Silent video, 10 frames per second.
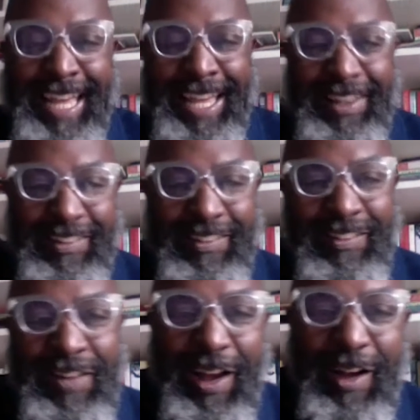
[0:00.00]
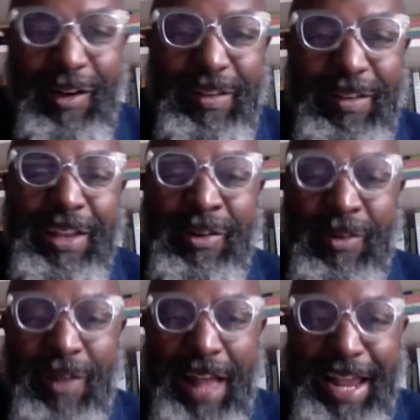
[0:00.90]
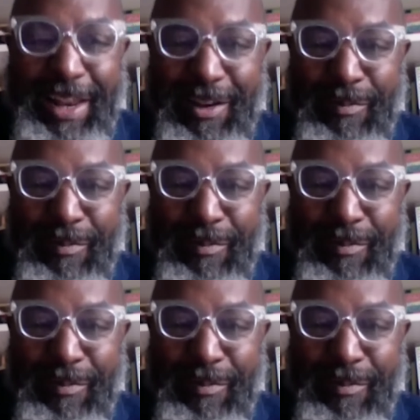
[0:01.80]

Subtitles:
you know, without the whole idea of